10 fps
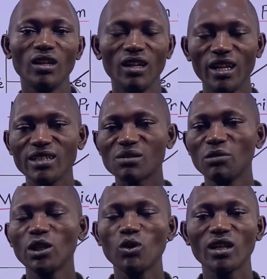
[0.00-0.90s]
let
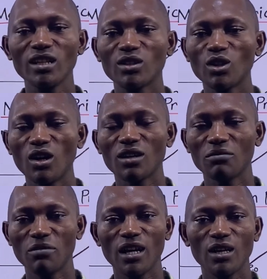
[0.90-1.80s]
me quickly talk
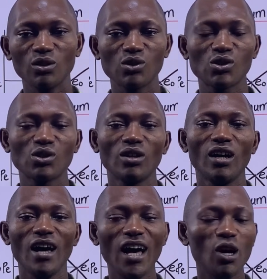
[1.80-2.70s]
about
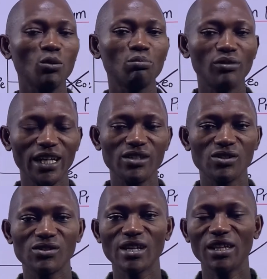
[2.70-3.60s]
how
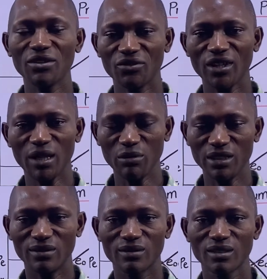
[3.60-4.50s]
prices are determined.